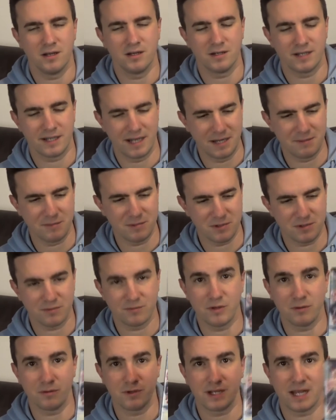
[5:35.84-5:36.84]
games
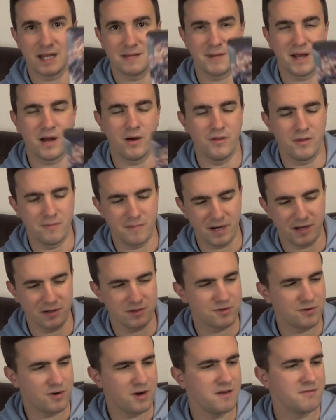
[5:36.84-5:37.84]
that came out on the Mega
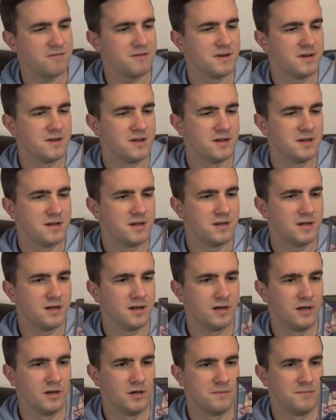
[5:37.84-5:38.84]
Drive.
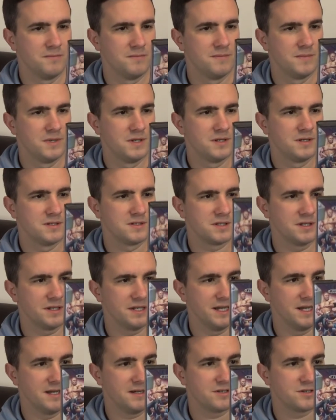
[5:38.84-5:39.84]
So
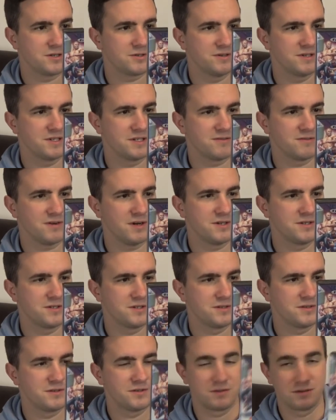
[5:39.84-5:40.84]
yeah, Streets of Rage
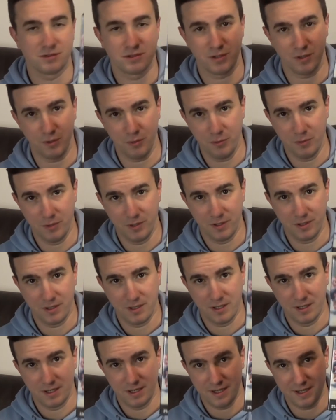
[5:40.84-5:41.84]
2
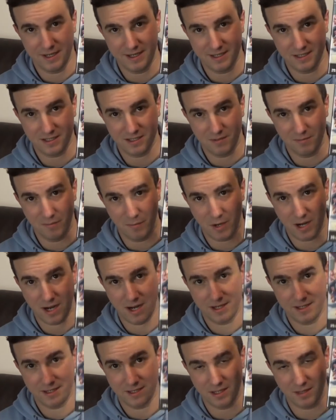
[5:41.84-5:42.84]
is
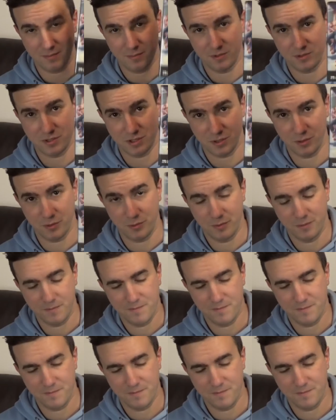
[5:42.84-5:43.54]
my number 2.